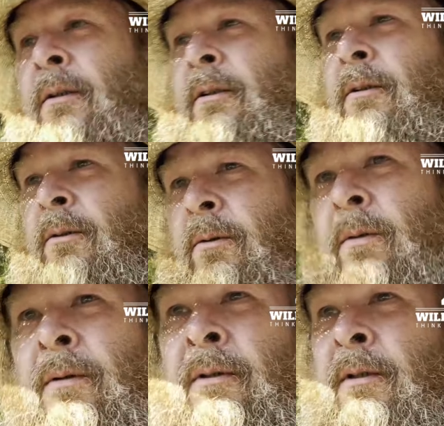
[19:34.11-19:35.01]
go
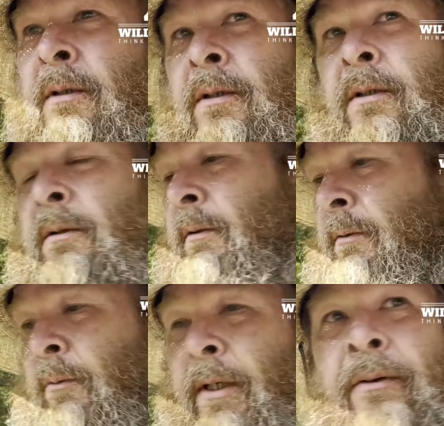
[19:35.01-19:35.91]

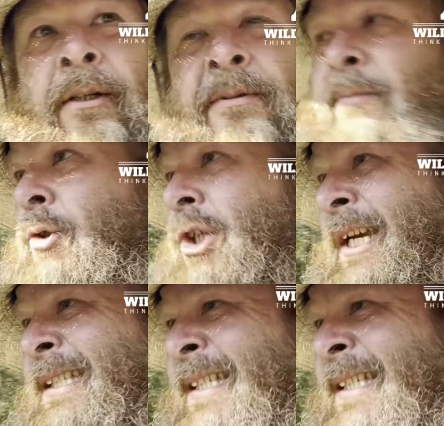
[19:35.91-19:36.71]
round up some chickens,